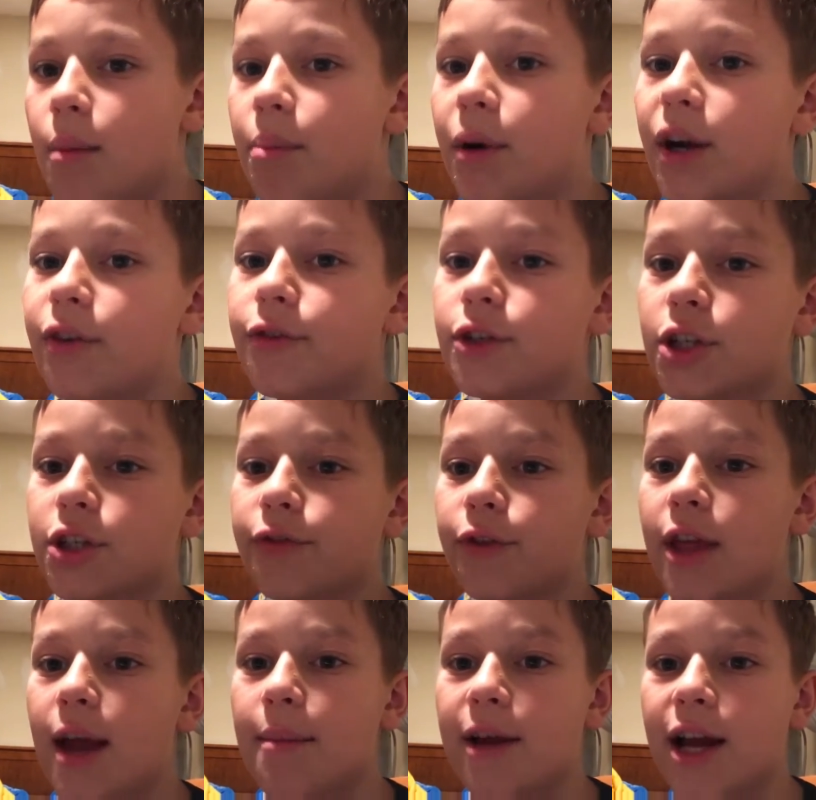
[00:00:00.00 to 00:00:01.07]
But just for
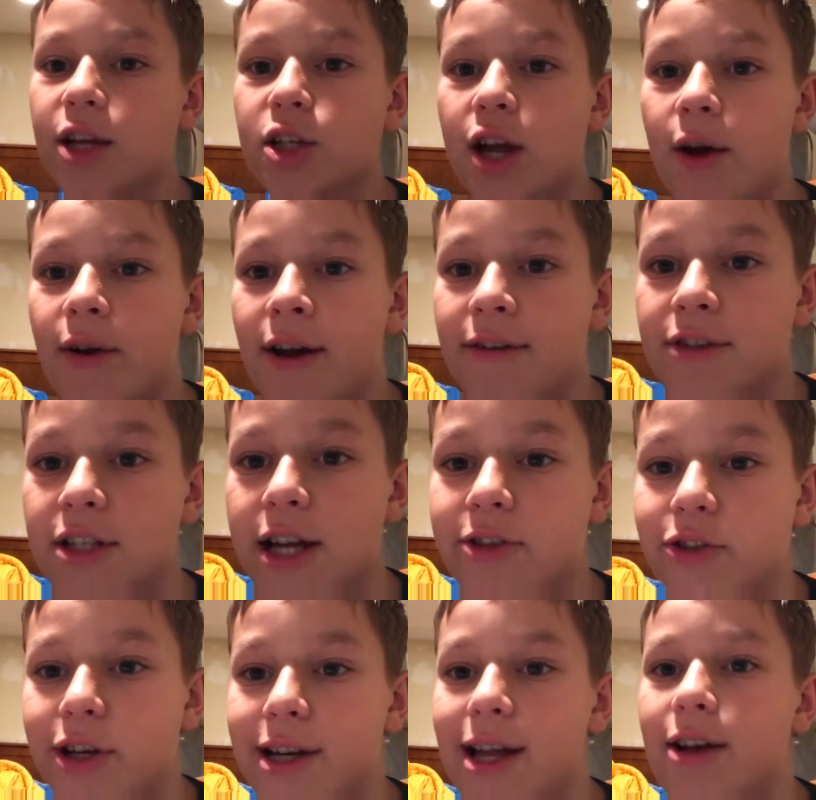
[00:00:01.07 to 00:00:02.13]
that match, I would have
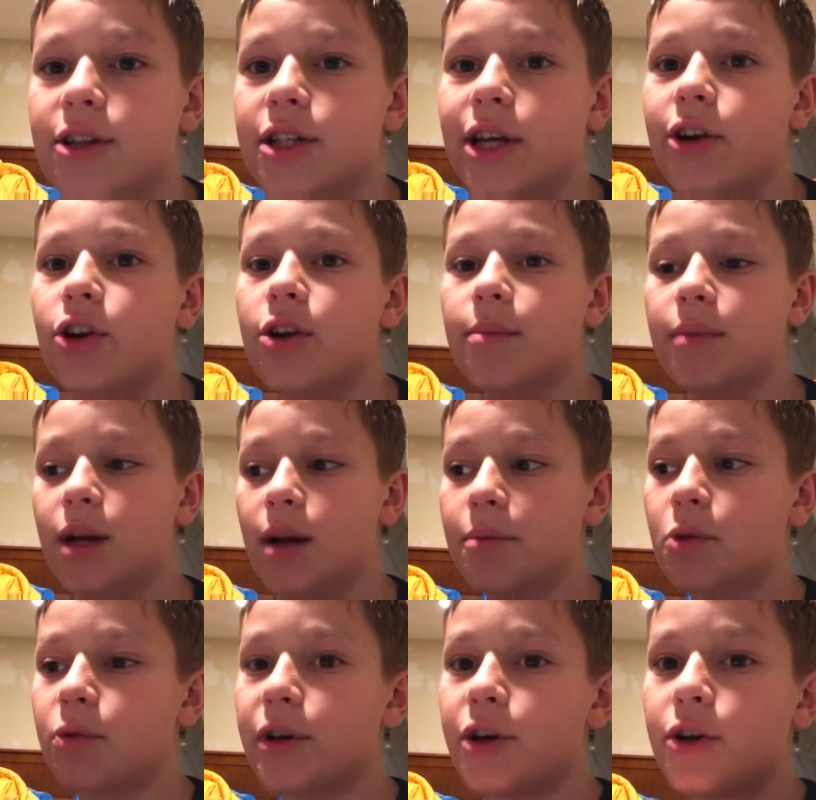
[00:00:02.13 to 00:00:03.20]
Cedric Alexander become
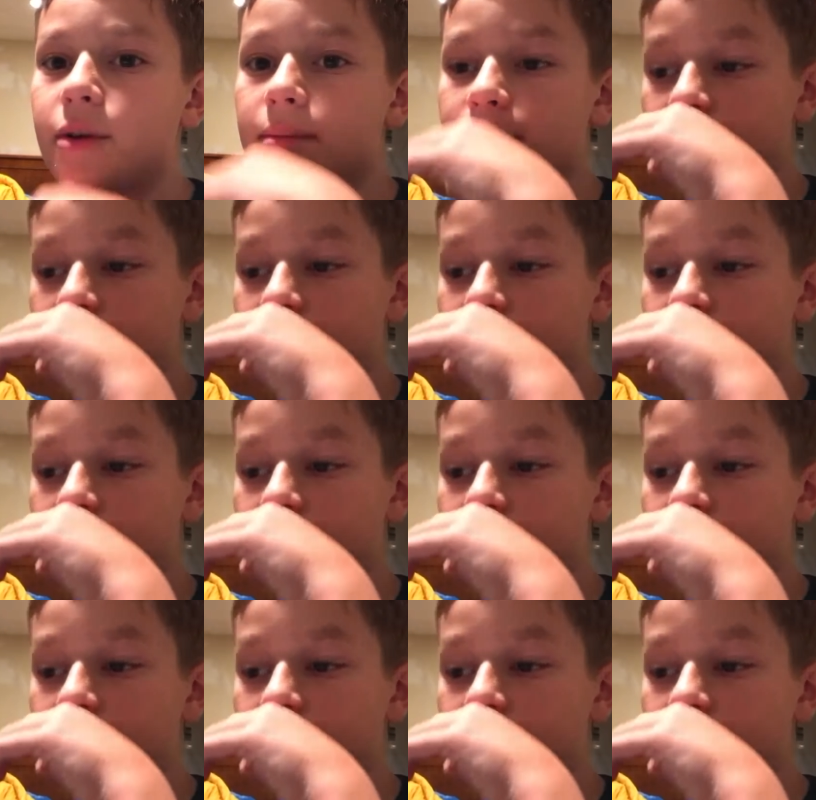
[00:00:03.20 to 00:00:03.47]
the winner.